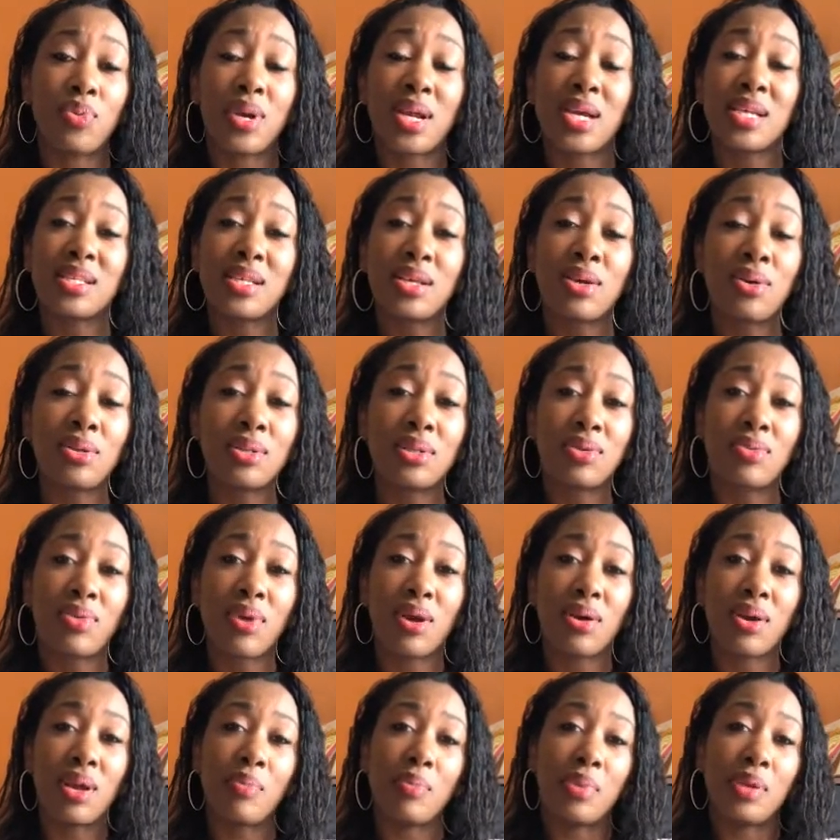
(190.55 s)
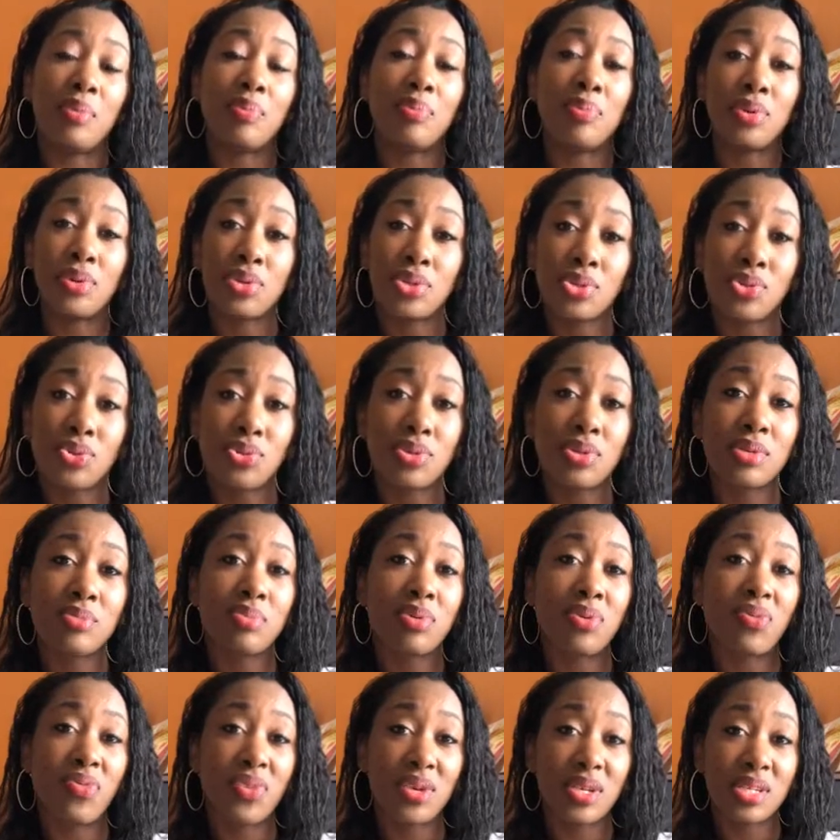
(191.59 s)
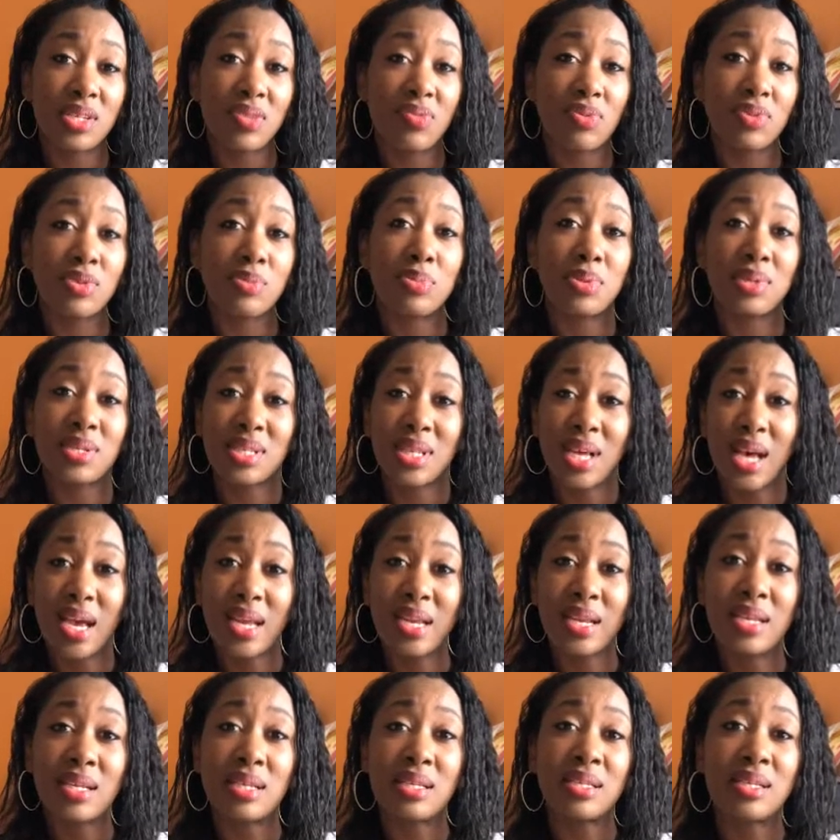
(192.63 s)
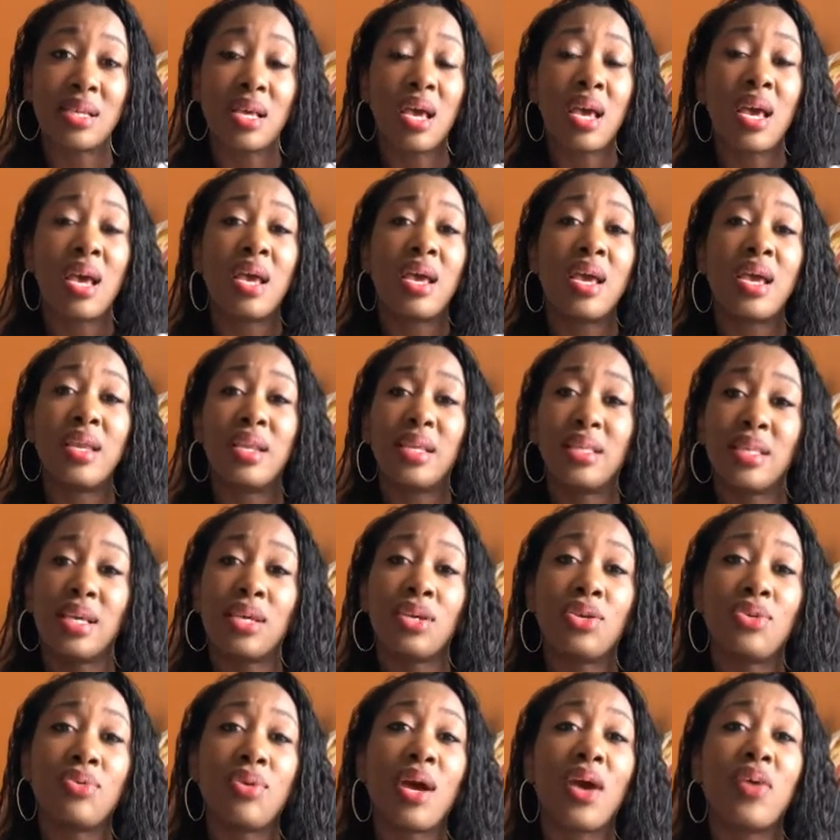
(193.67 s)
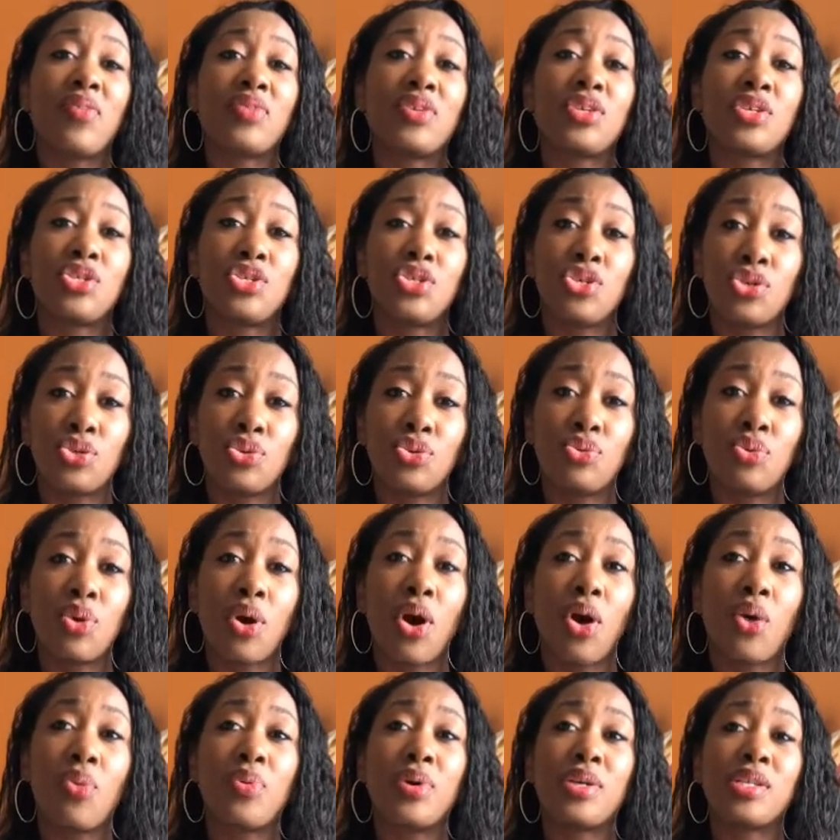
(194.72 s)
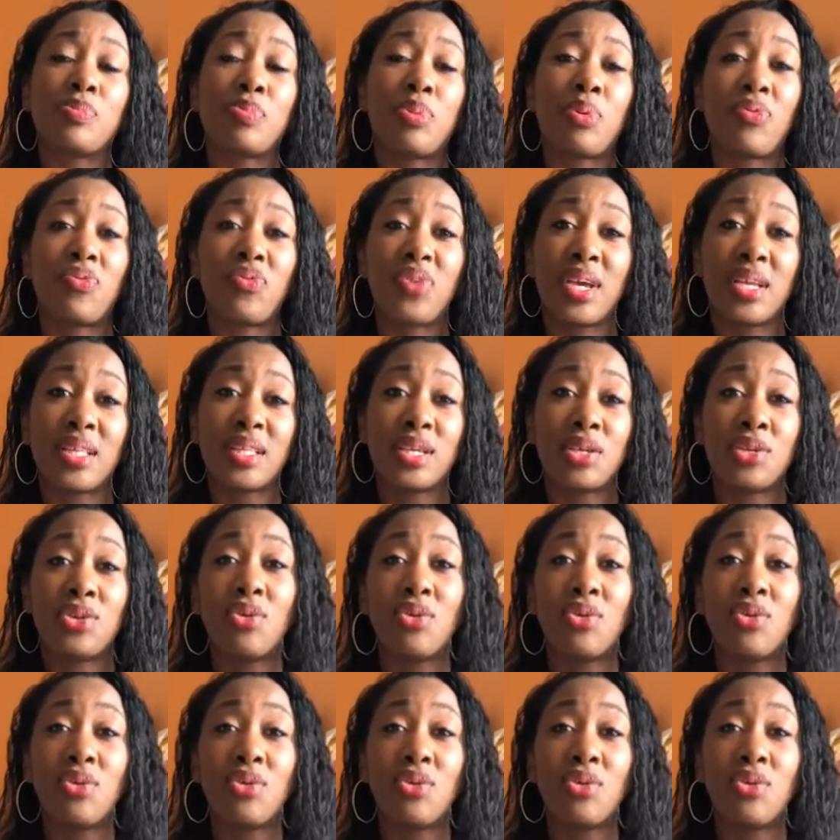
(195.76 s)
When I say on the ground, I mean book tours, book festivals, book signings, anything you have to do, always perfect it.